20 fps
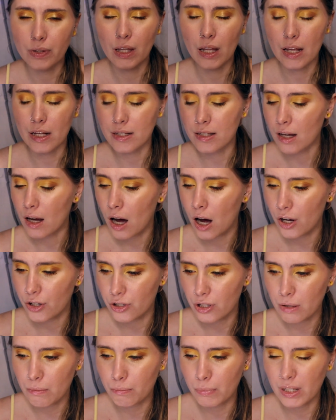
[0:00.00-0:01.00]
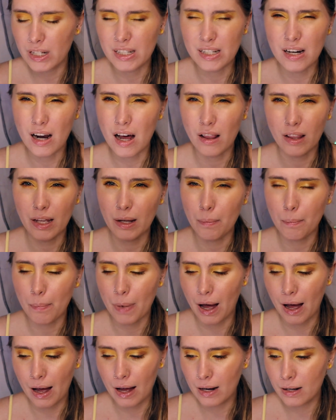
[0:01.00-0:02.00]
it's a caution, but it's not like
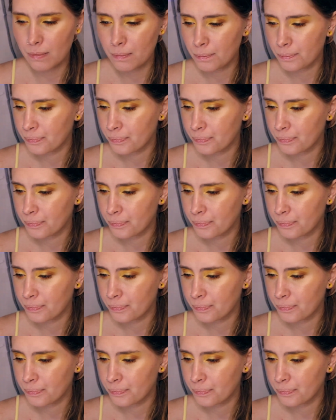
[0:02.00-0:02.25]
bad.